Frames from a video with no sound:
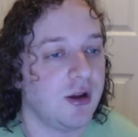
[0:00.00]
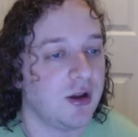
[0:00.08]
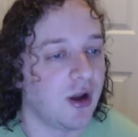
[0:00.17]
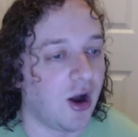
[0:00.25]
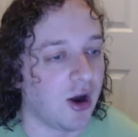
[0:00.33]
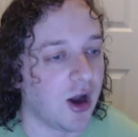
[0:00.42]

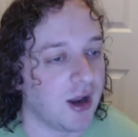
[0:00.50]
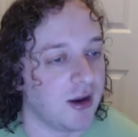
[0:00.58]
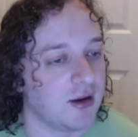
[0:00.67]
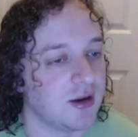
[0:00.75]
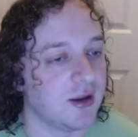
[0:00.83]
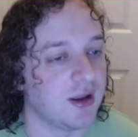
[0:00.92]
Alright,
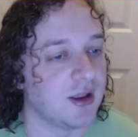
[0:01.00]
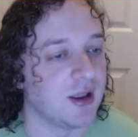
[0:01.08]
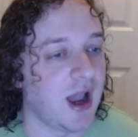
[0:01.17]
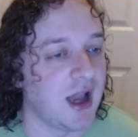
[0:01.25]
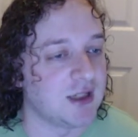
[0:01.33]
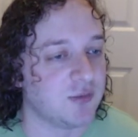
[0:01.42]

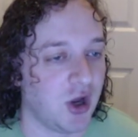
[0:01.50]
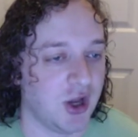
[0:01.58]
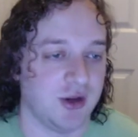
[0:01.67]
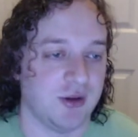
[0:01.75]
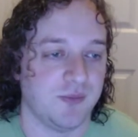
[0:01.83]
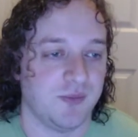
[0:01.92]
last one.
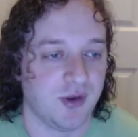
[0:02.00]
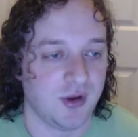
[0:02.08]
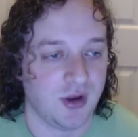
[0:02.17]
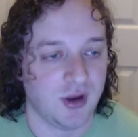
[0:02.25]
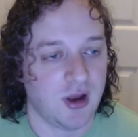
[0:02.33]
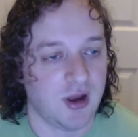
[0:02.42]

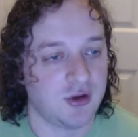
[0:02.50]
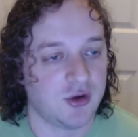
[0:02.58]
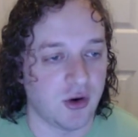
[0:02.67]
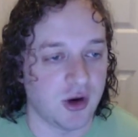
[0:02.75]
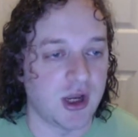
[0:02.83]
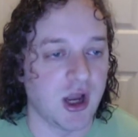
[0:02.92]

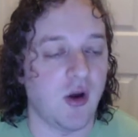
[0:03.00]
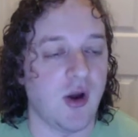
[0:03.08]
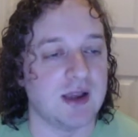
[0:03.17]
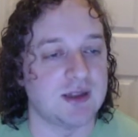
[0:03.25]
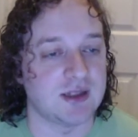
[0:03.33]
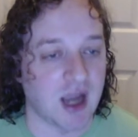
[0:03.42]
Toriko
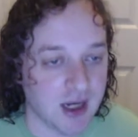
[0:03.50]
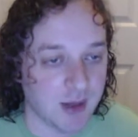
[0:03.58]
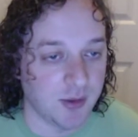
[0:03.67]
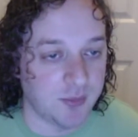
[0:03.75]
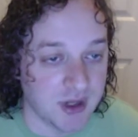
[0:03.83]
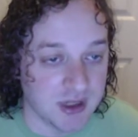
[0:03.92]
has tied up
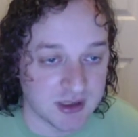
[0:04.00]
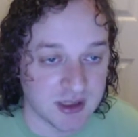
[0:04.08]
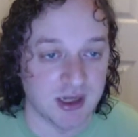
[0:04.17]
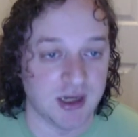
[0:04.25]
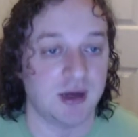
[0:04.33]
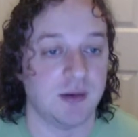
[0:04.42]
the
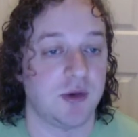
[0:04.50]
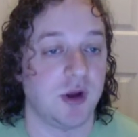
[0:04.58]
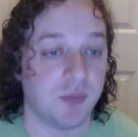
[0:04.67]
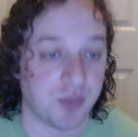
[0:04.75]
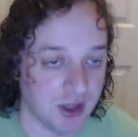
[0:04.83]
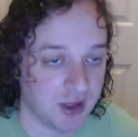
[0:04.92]
PC
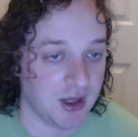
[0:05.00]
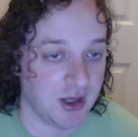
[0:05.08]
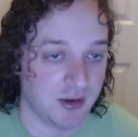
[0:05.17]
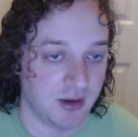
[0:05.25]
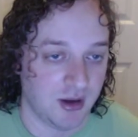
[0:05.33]
completely.